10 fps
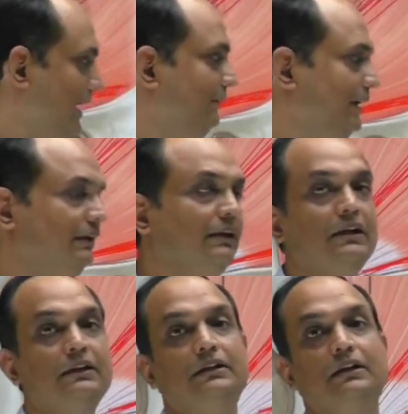having
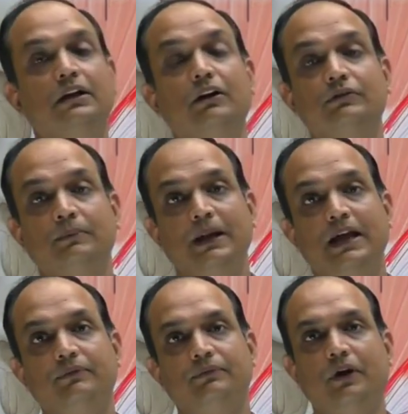the nerve
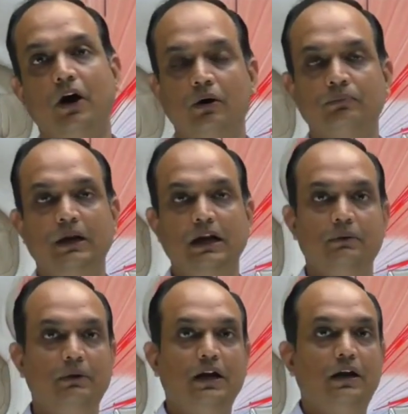supply from
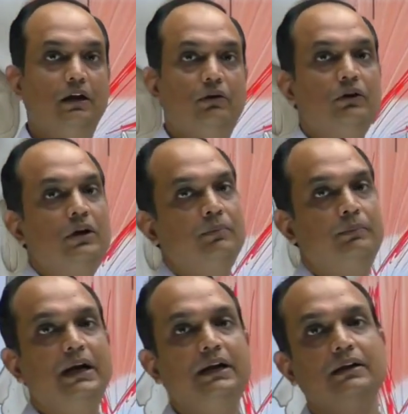mandibular nerve.
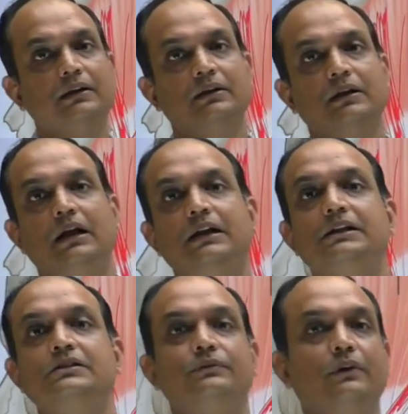But it
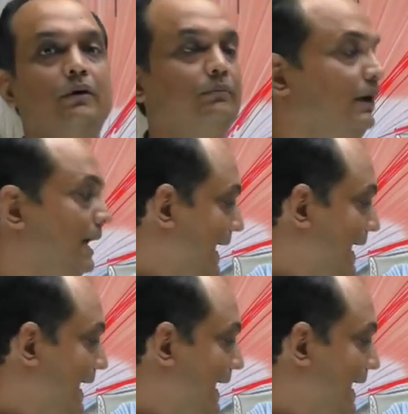is from